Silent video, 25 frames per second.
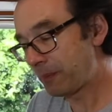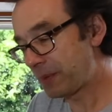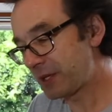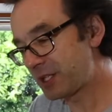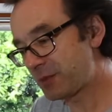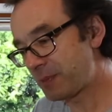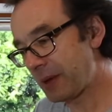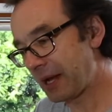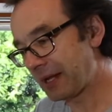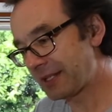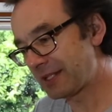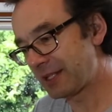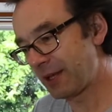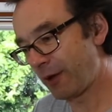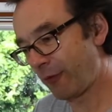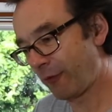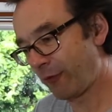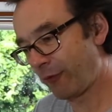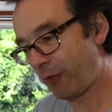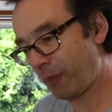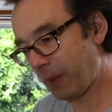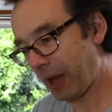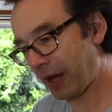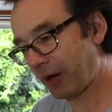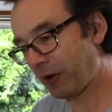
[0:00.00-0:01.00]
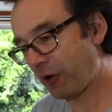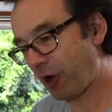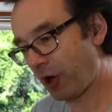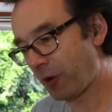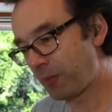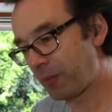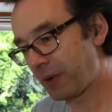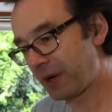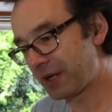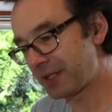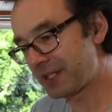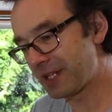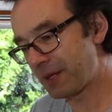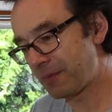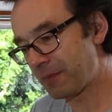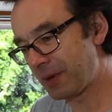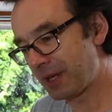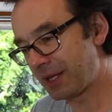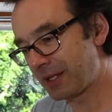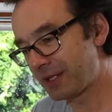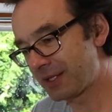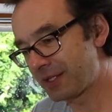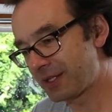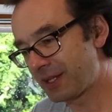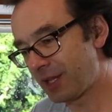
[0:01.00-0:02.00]
perspective for macro, because it
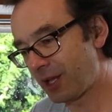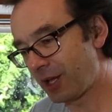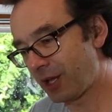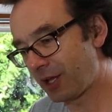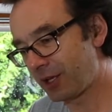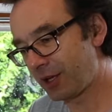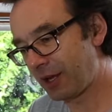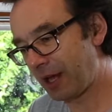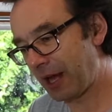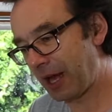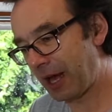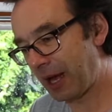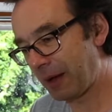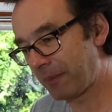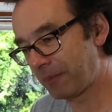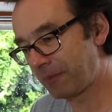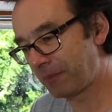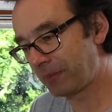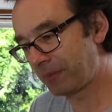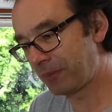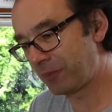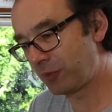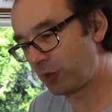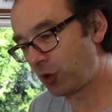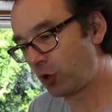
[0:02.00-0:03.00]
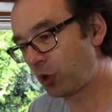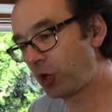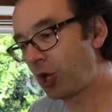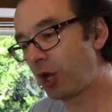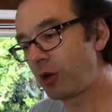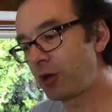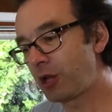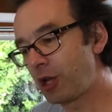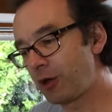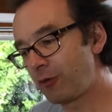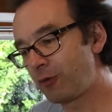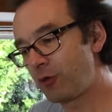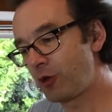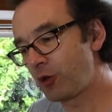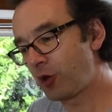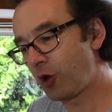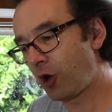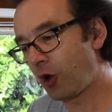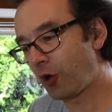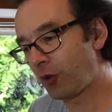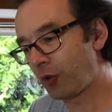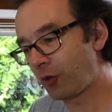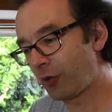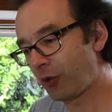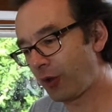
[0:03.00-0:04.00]
means that not only have you
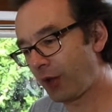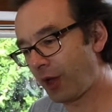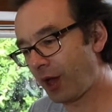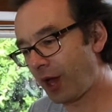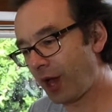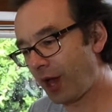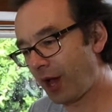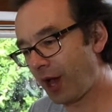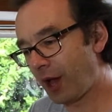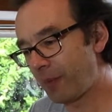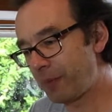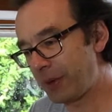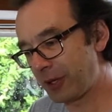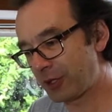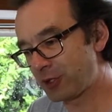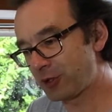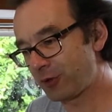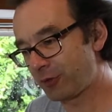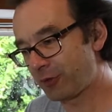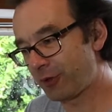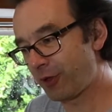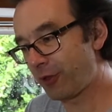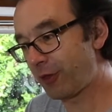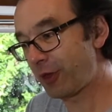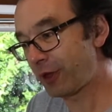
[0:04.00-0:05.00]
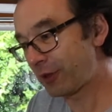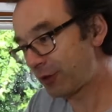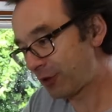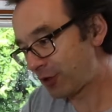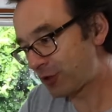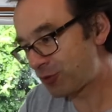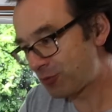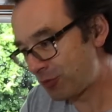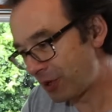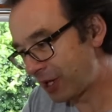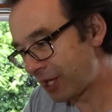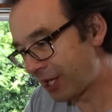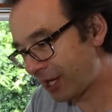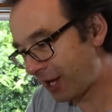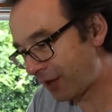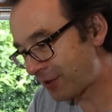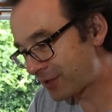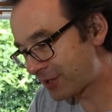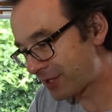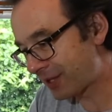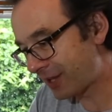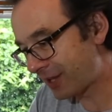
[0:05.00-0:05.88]
got a picture of the thing that's really close to